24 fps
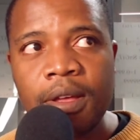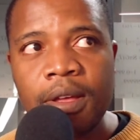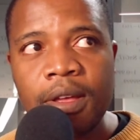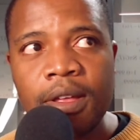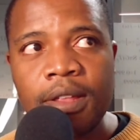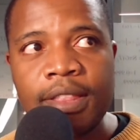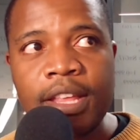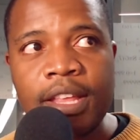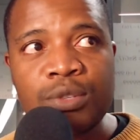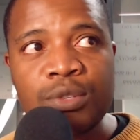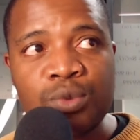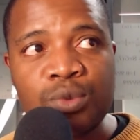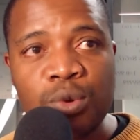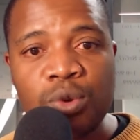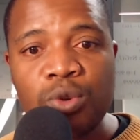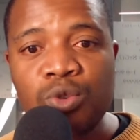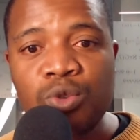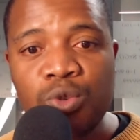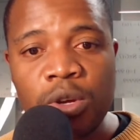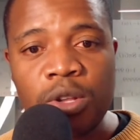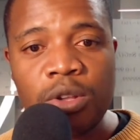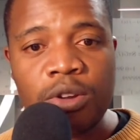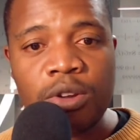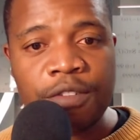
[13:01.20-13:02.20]
that's where you
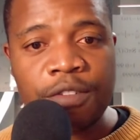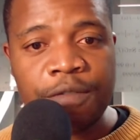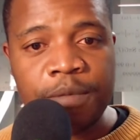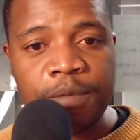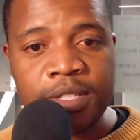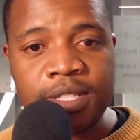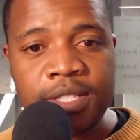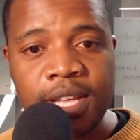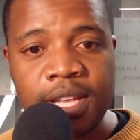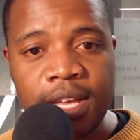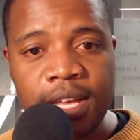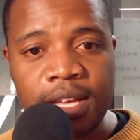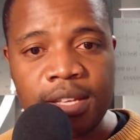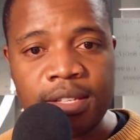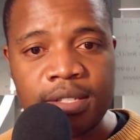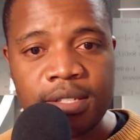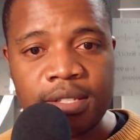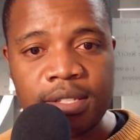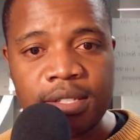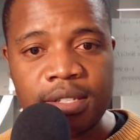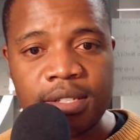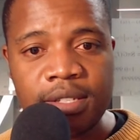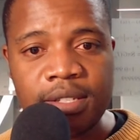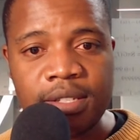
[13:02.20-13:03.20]
do a lot of
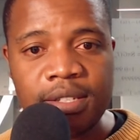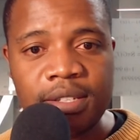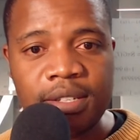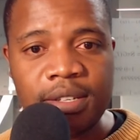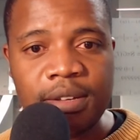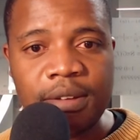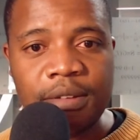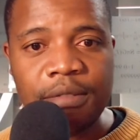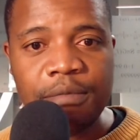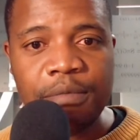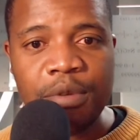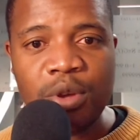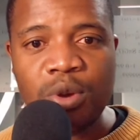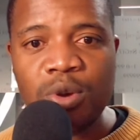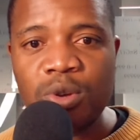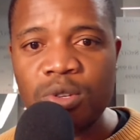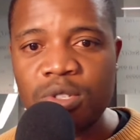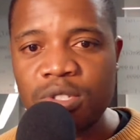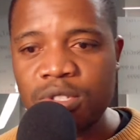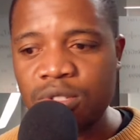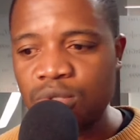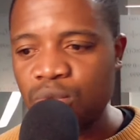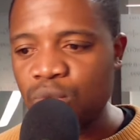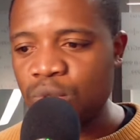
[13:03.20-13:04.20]
mistakes.
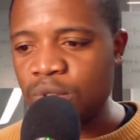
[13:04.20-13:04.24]
Because you